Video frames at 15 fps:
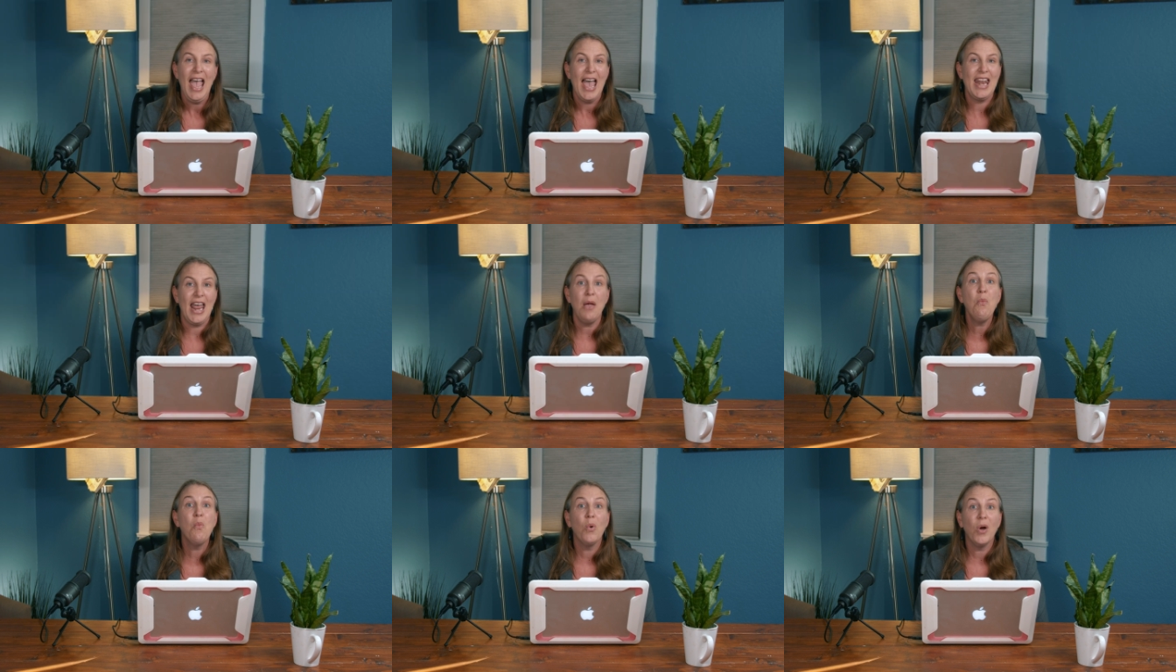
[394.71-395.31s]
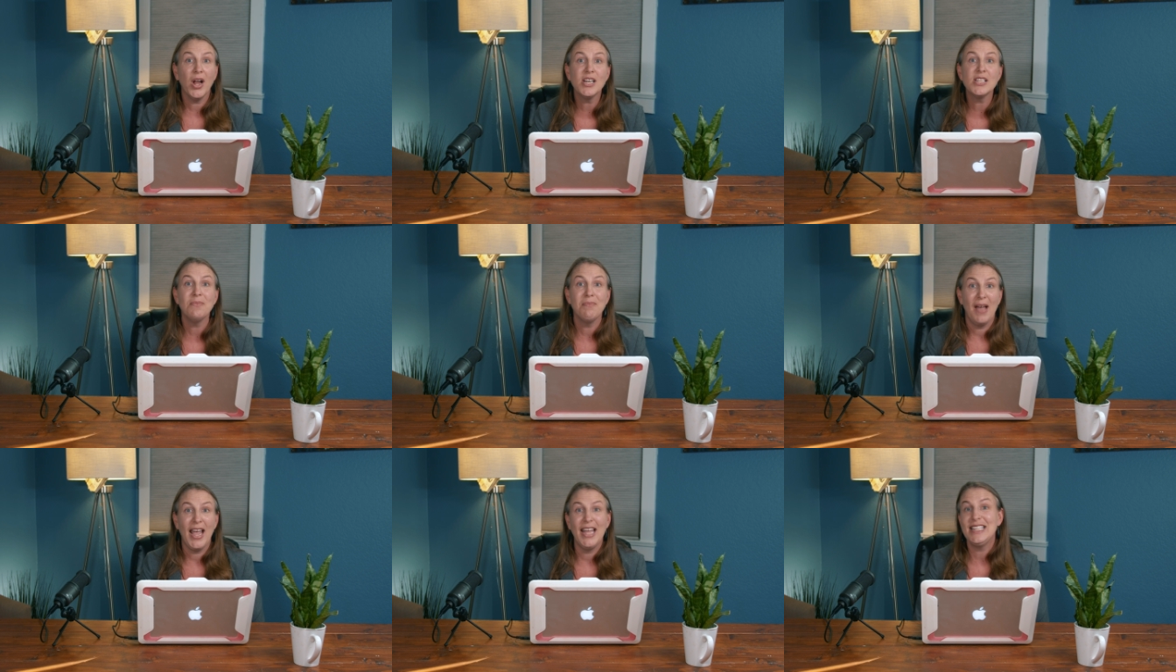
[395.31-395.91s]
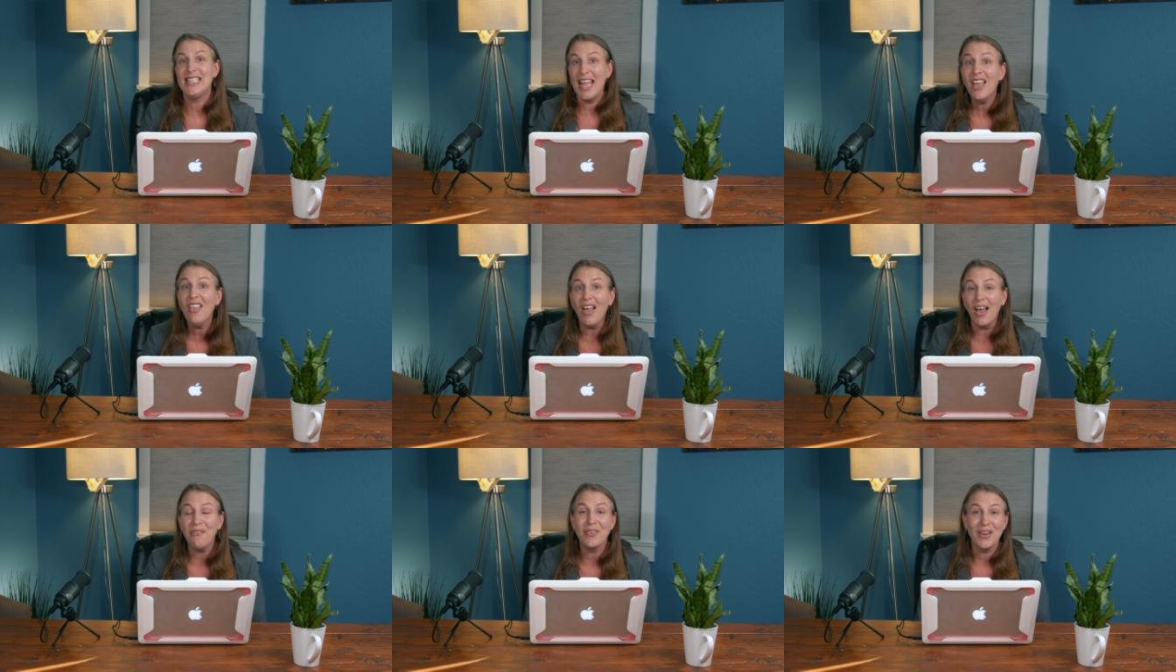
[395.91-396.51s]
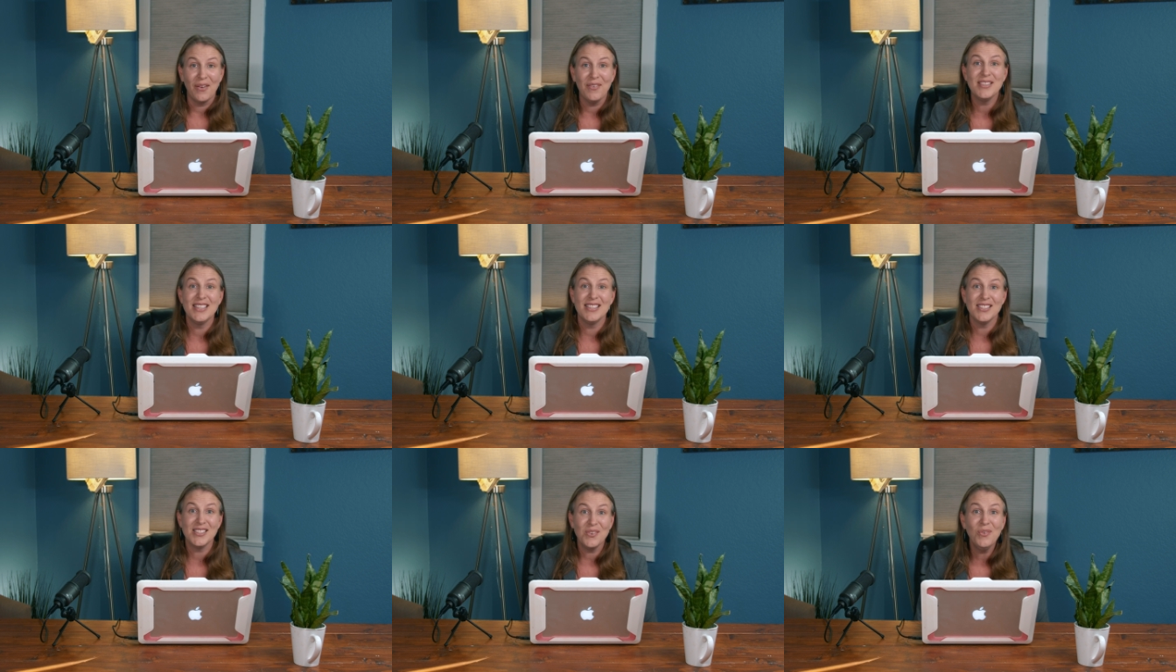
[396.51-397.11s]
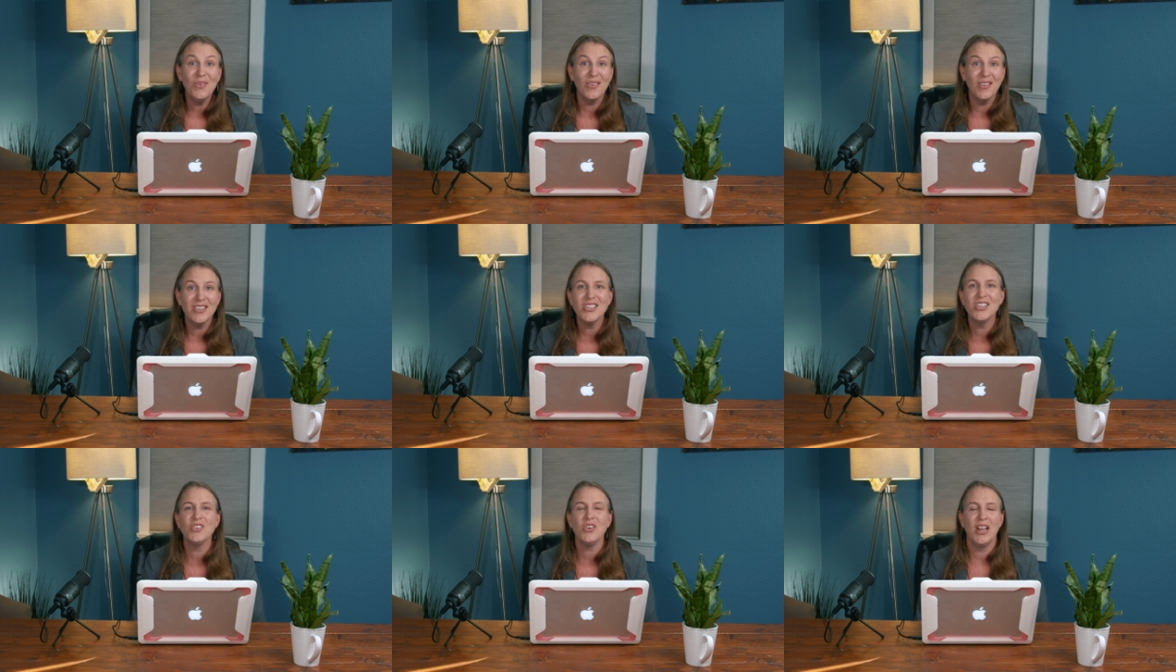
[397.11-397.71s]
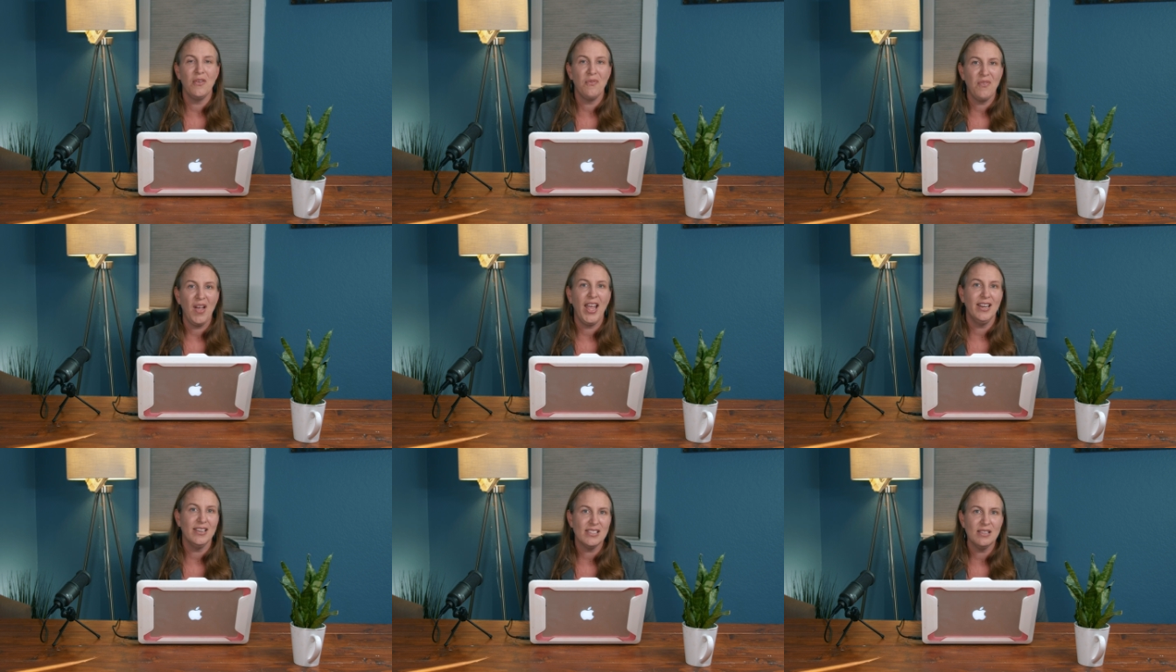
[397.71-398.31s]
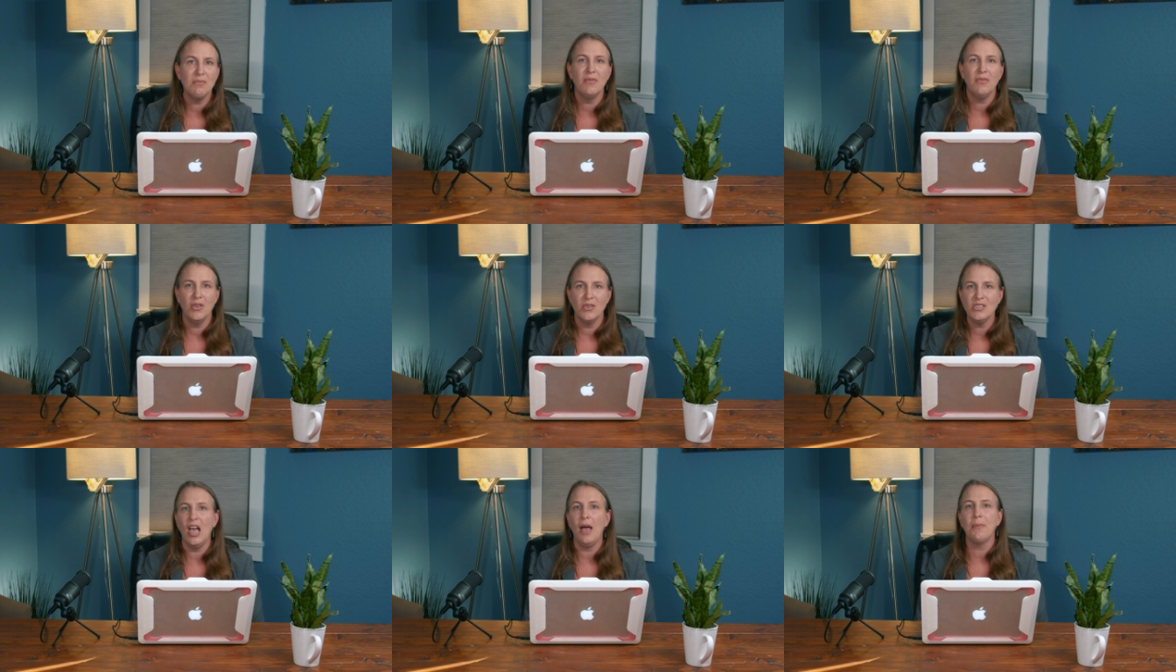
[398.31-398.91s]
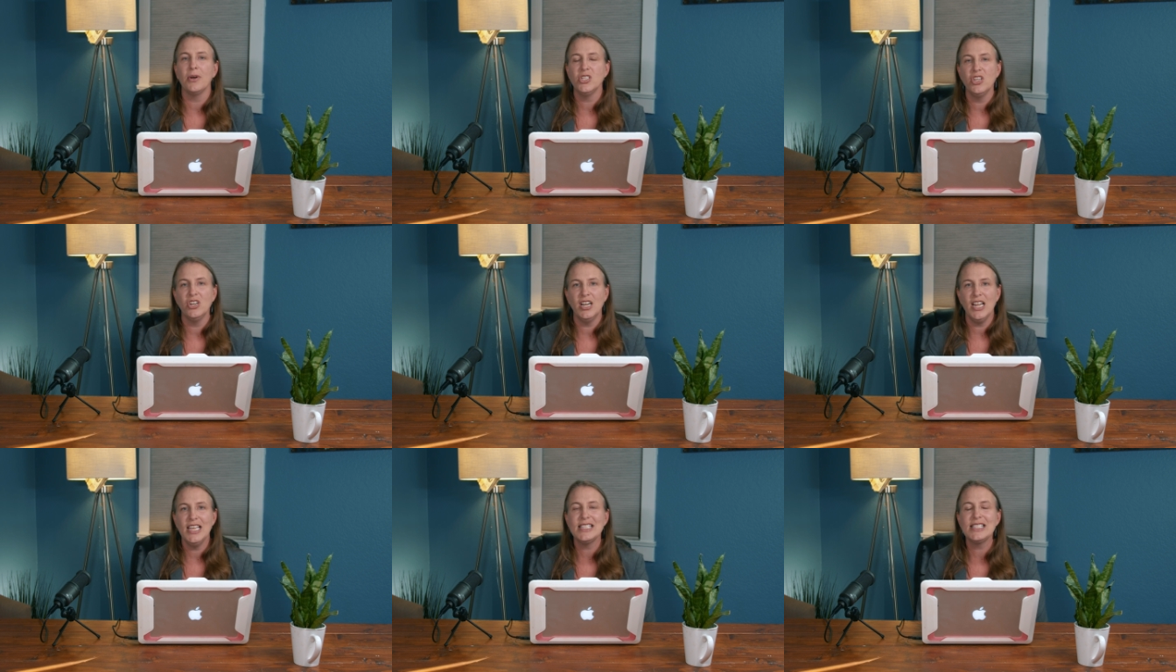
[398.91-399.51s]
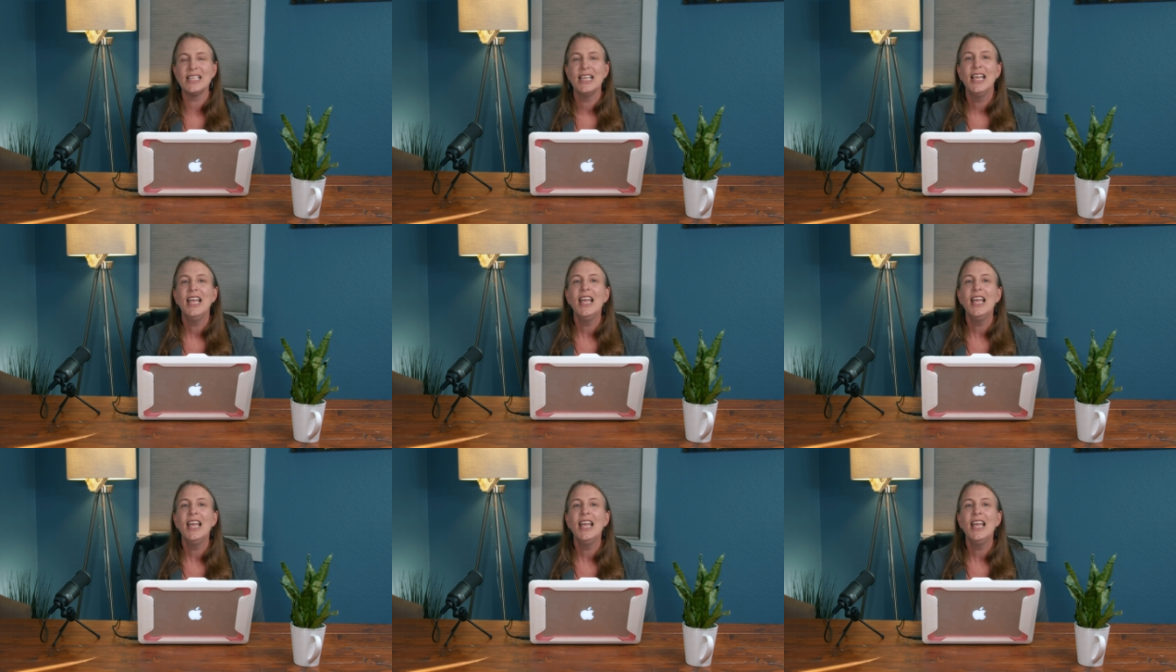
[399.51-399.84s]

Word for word: and I worked my tail off when I was in school to try to find some of those opportunities.